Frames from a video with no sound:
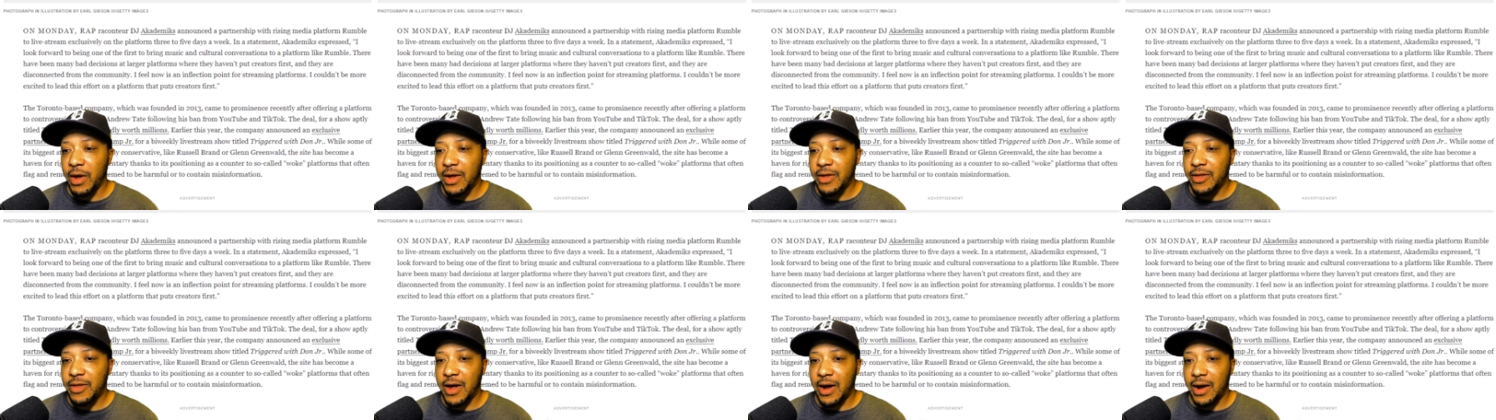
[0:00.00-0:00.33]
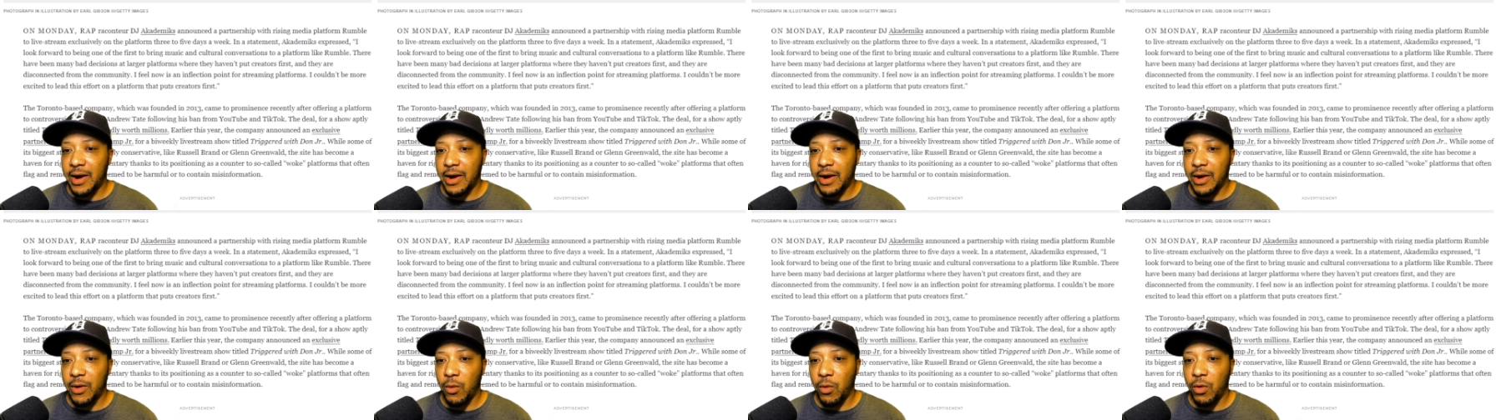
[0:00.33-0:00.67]

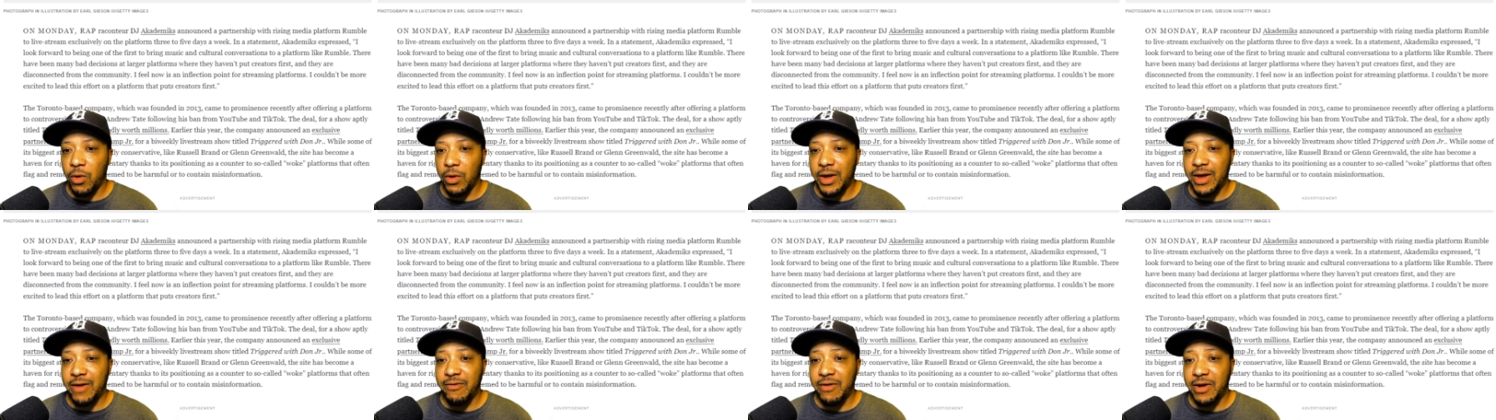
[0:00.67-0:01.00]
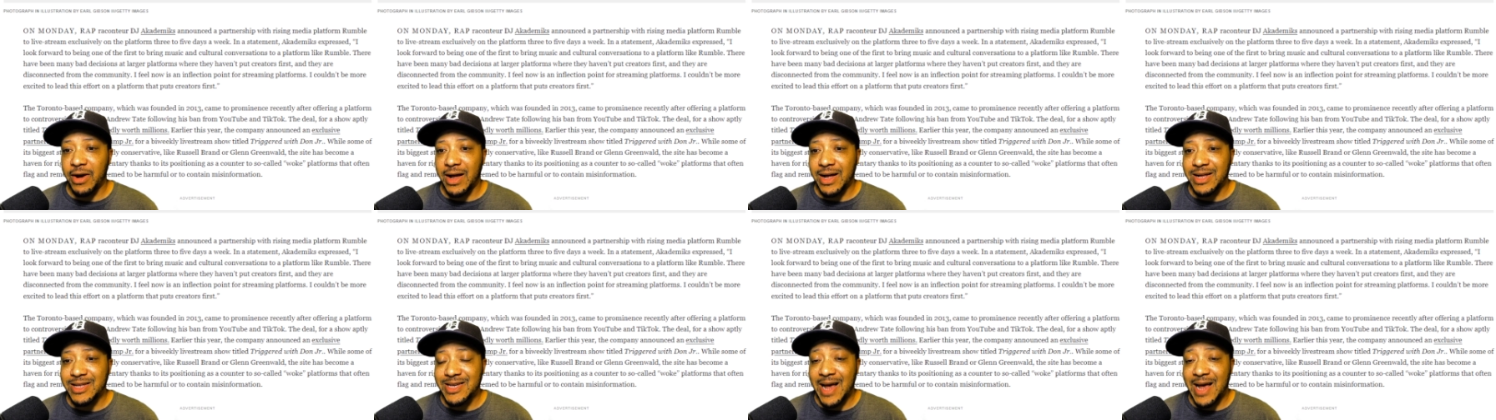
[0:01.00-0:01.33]
that will even
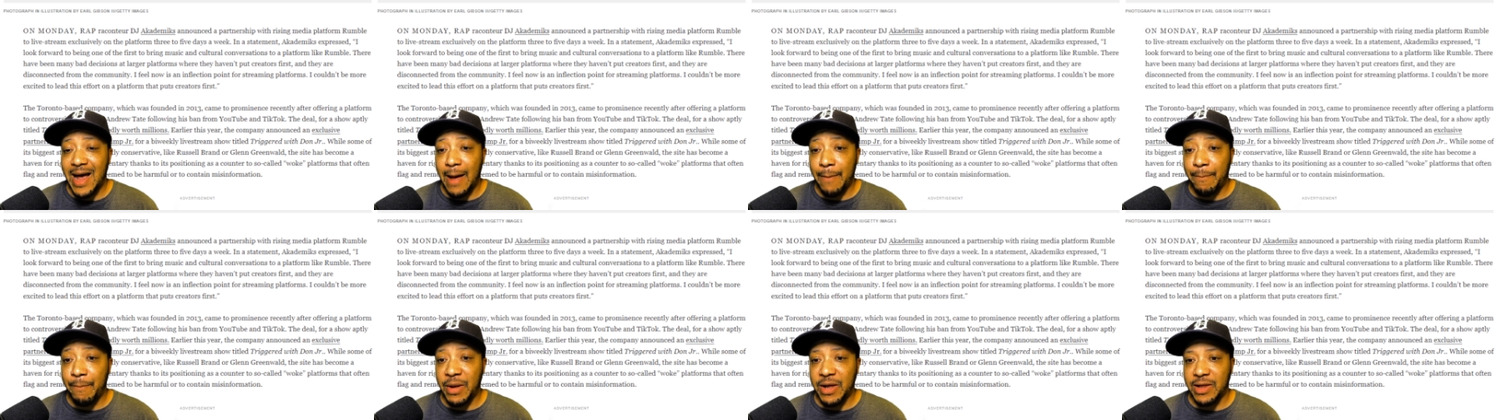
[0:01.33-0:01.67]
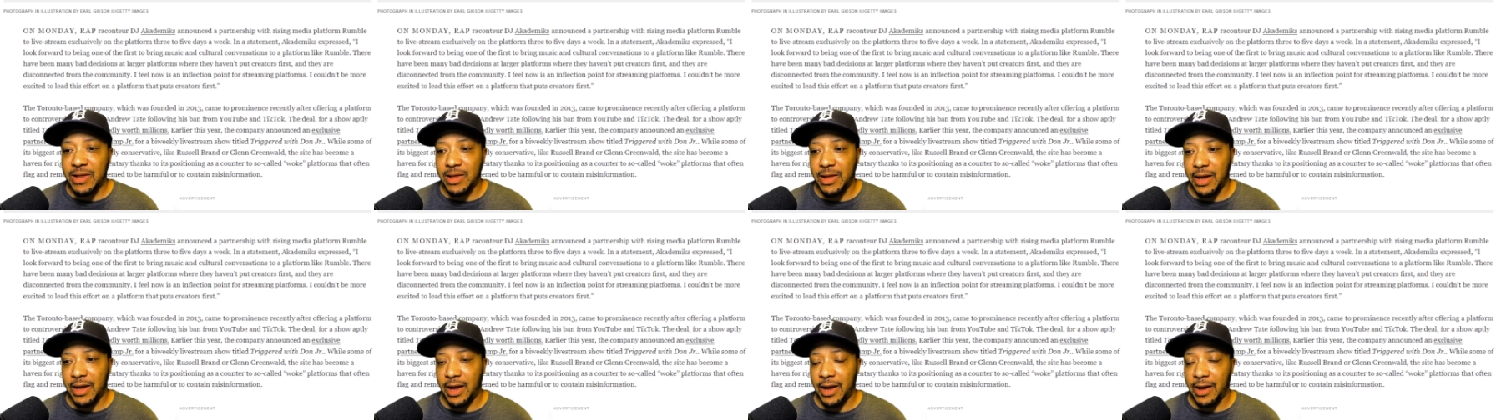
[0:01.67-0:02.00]

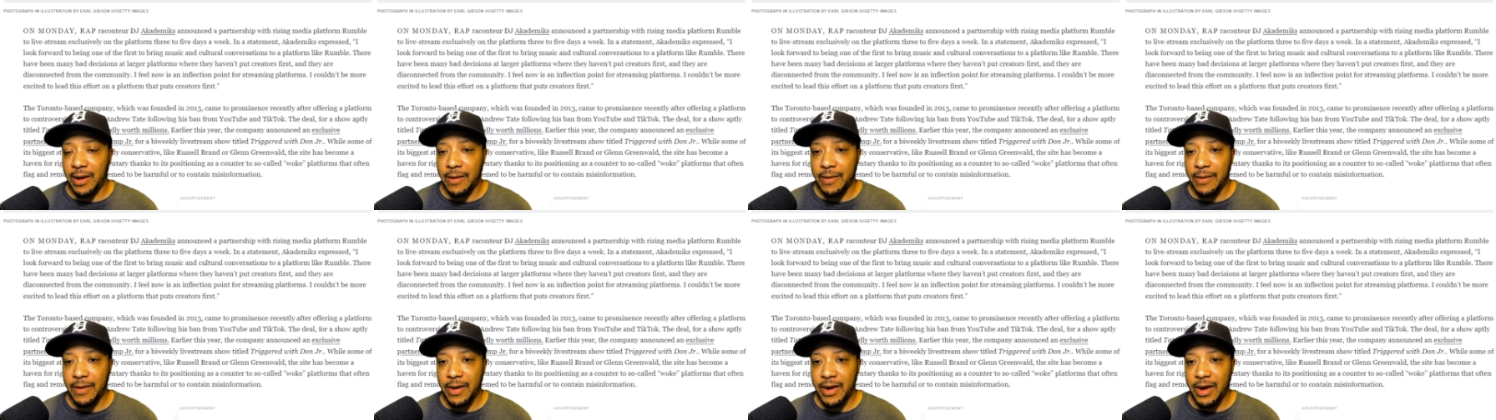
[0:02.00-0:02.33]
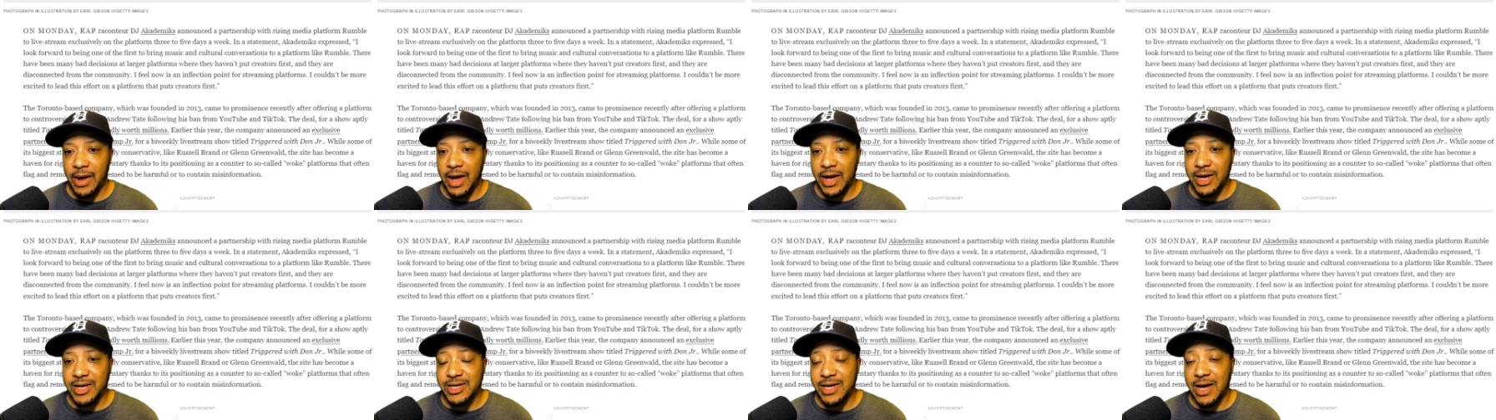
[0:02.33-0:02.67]
tepidly
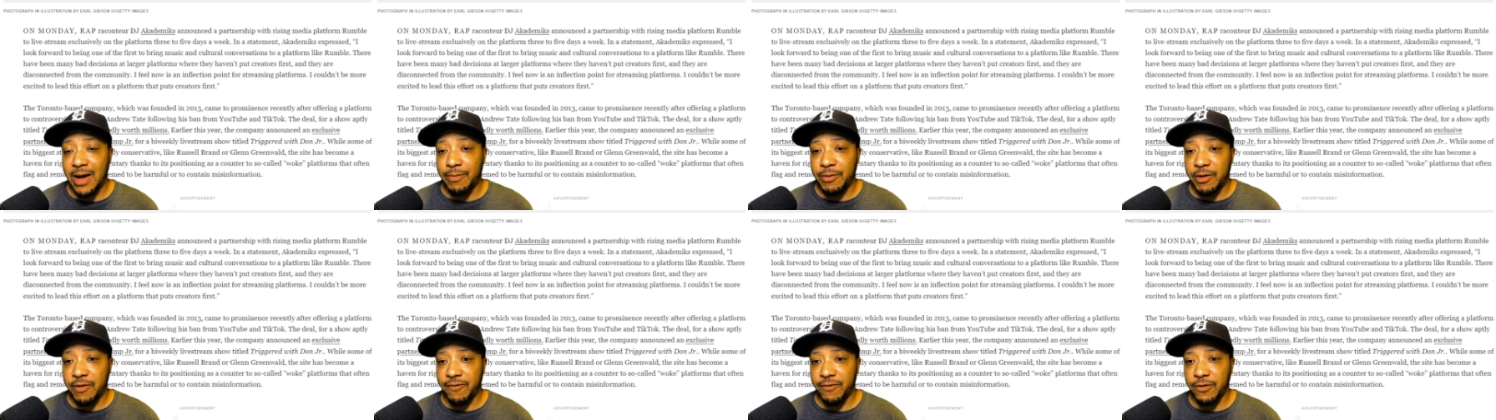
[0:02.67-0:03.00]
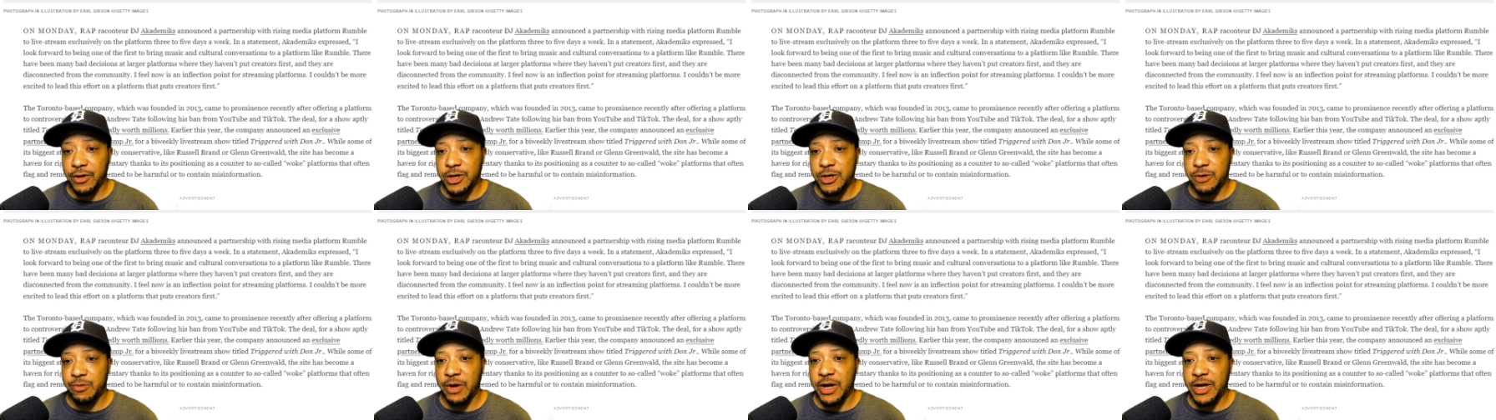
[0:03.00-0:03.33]
accept
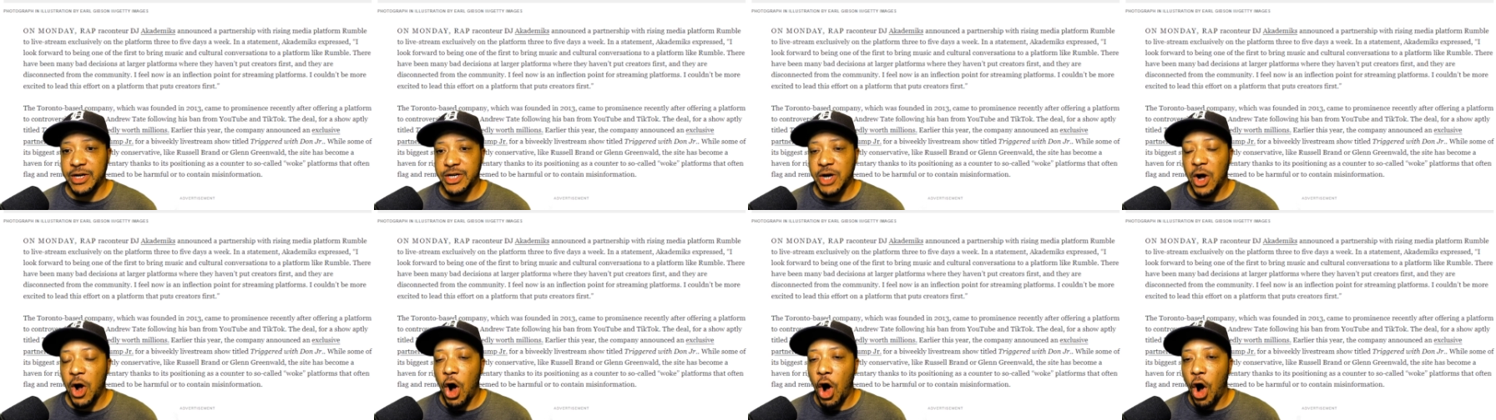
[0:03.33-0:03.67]
free speech